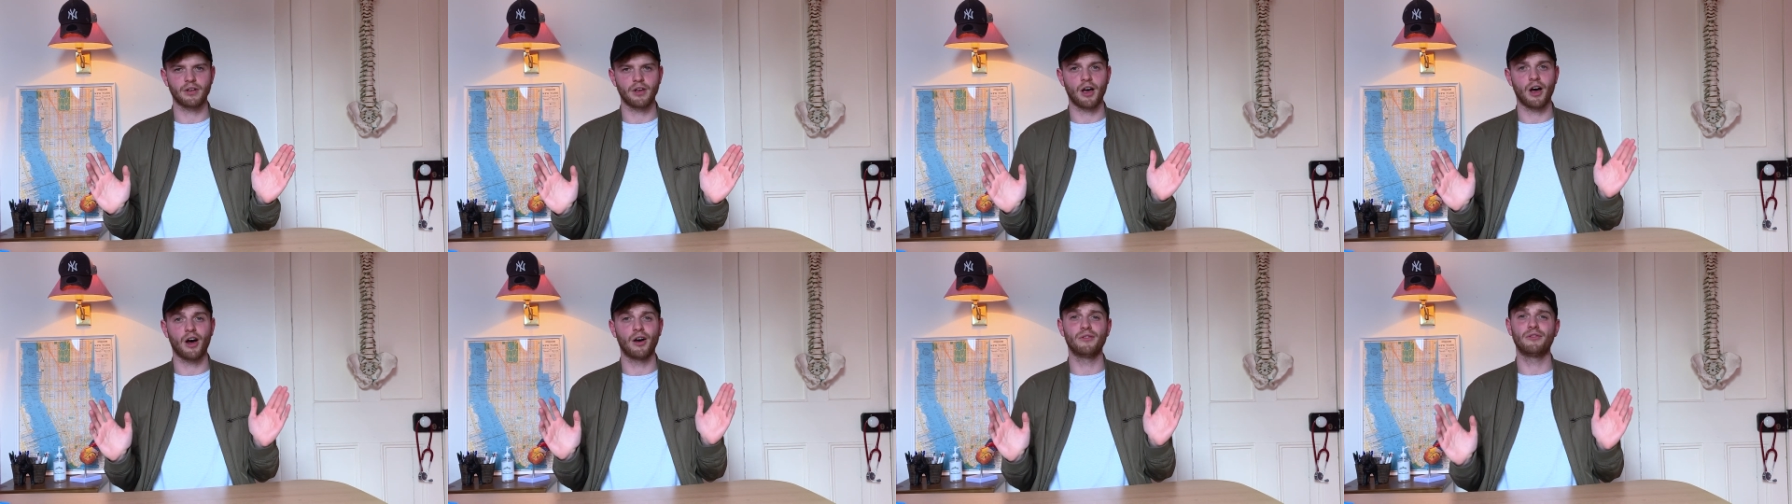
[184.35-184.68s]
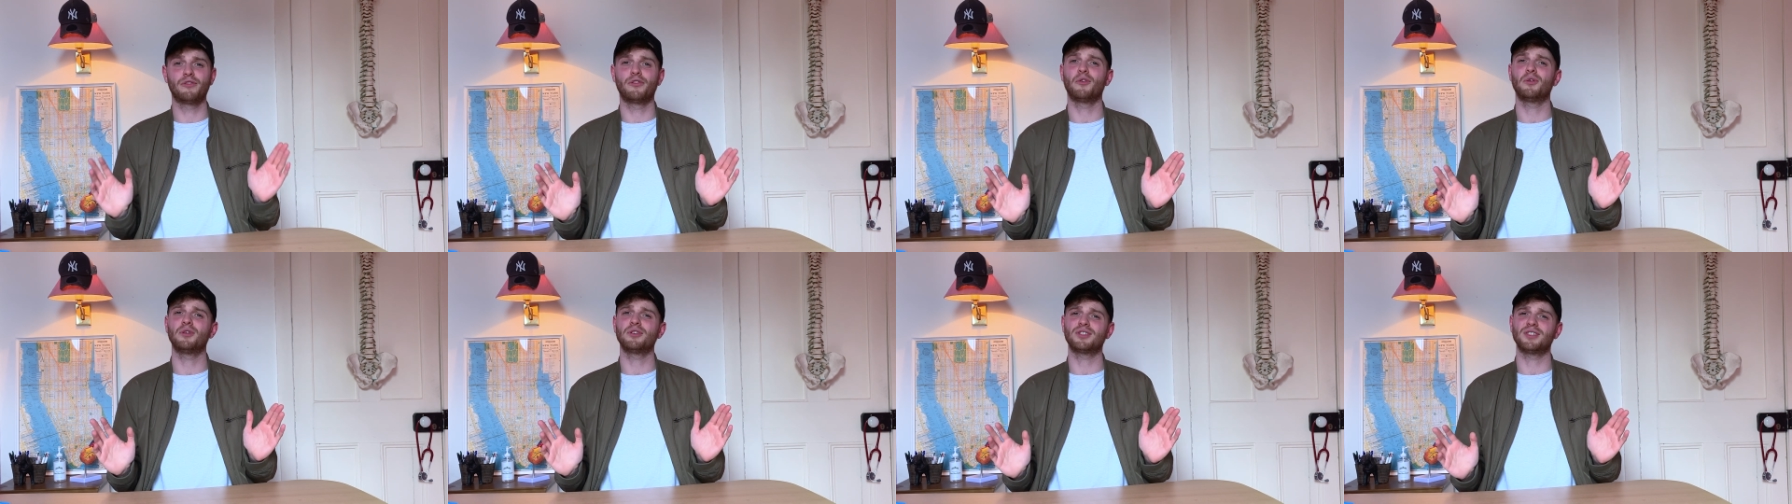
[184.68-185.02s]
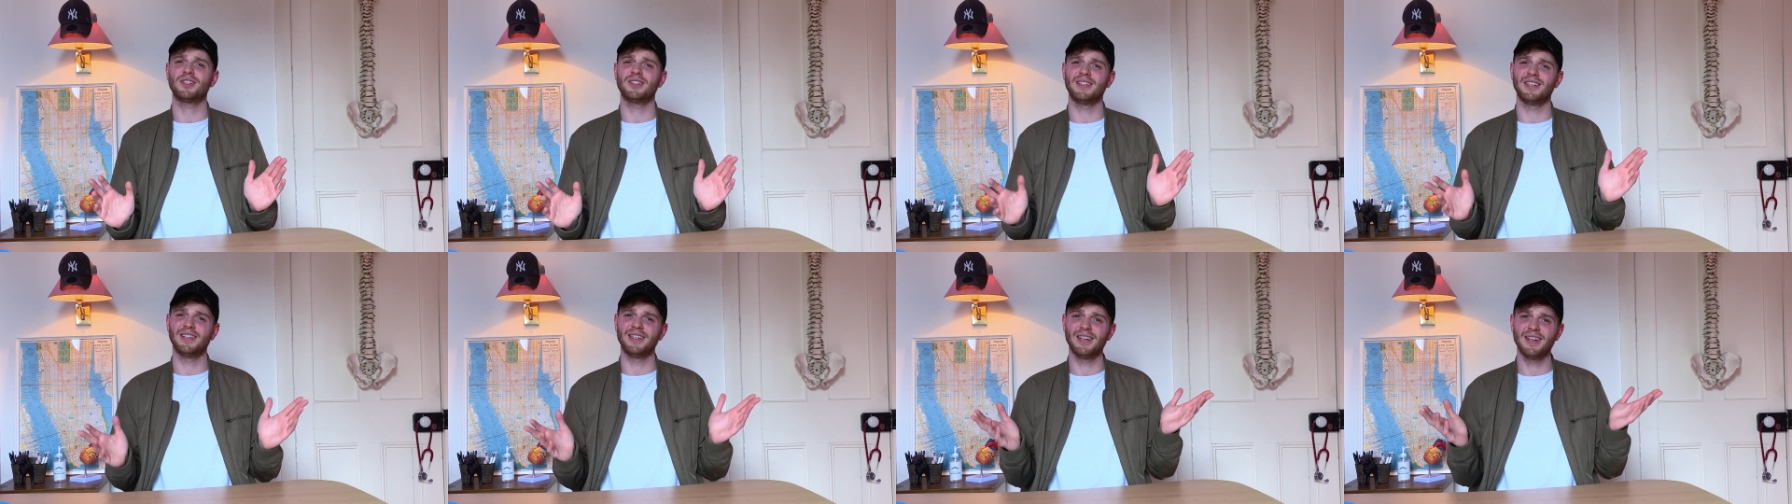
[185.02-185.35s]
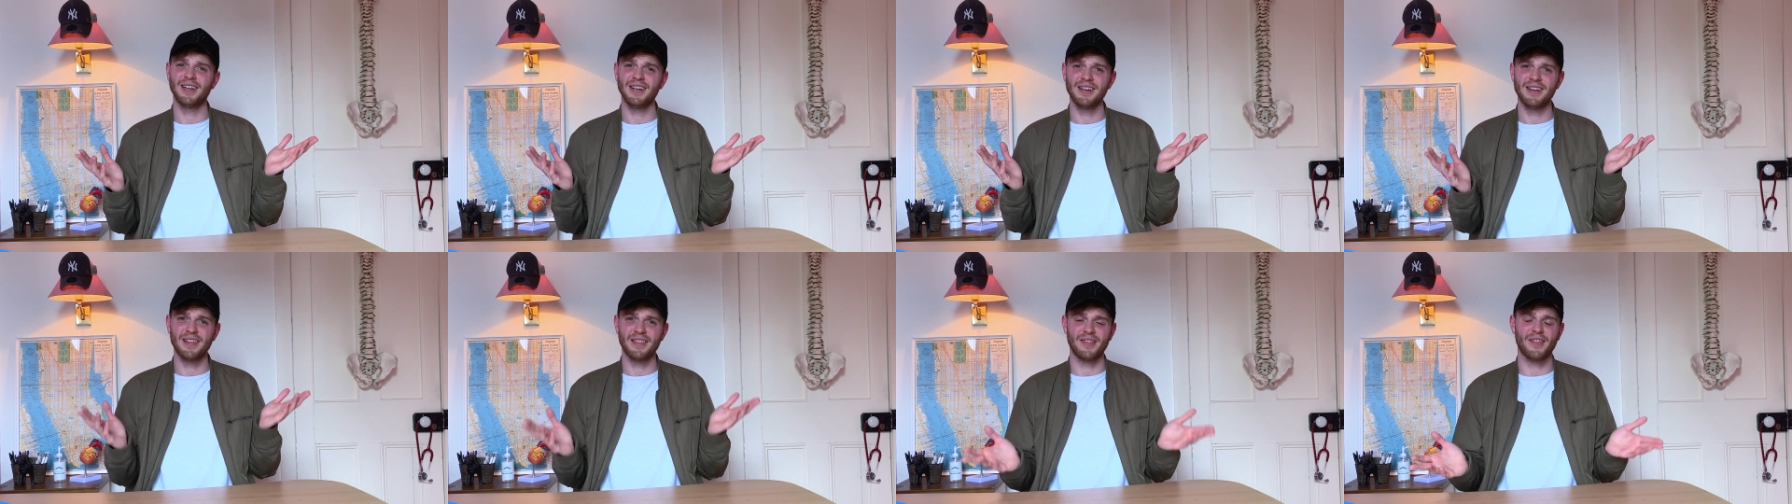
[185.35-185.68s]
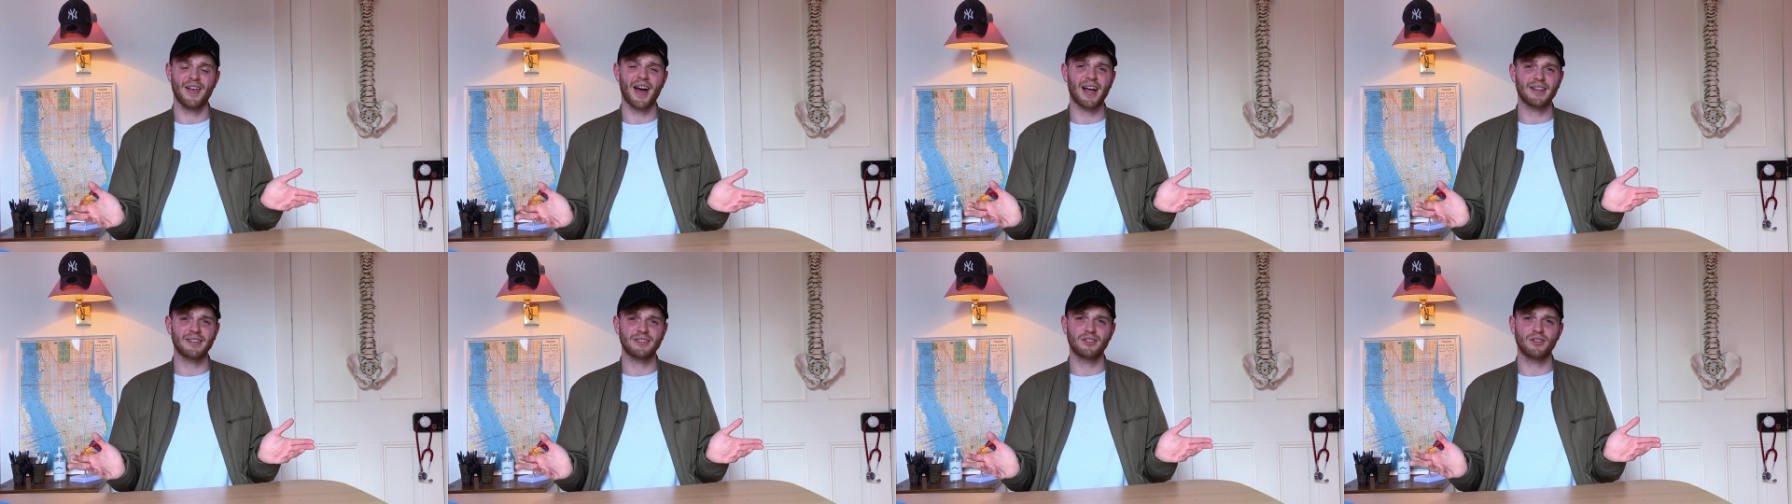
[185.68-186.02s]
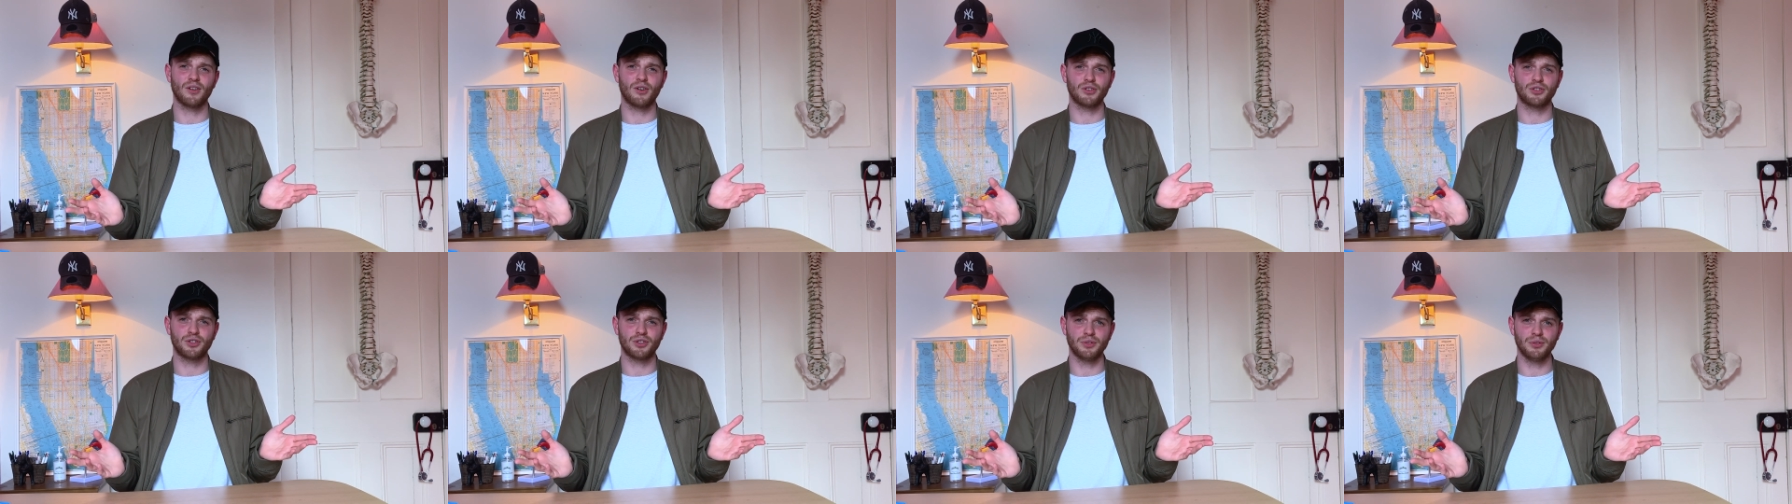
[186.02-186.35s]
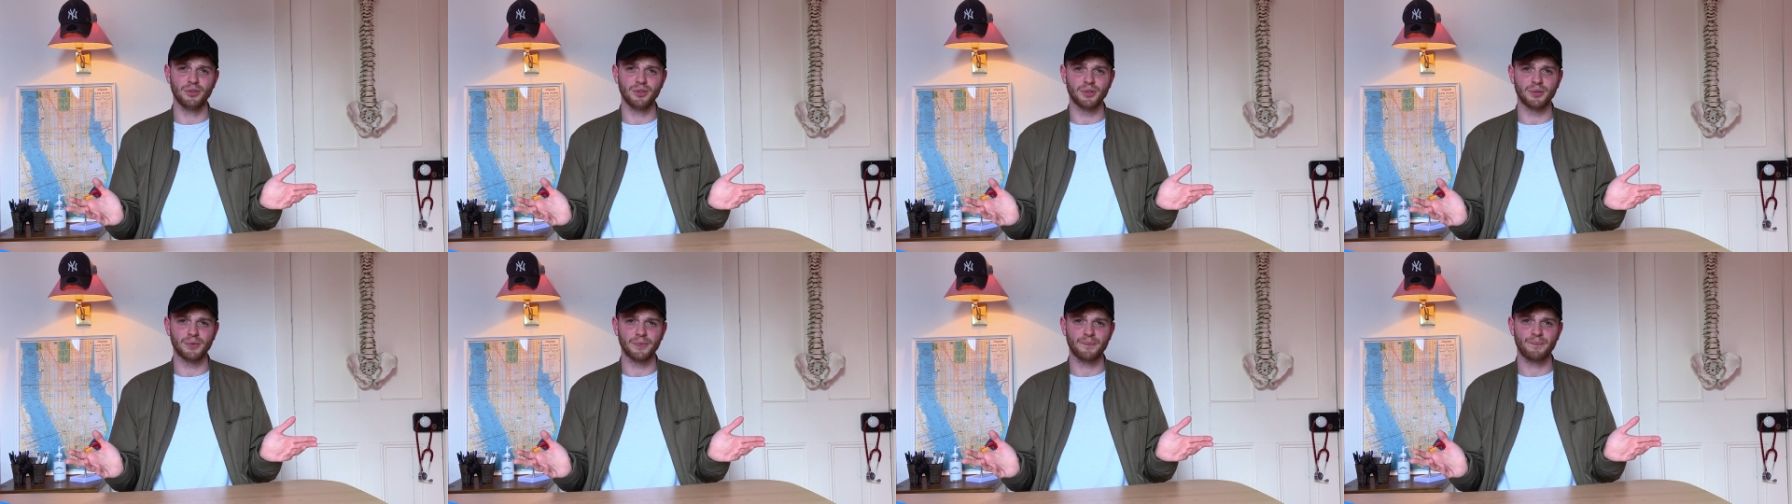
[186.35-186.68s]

Unfortunately, that's not true.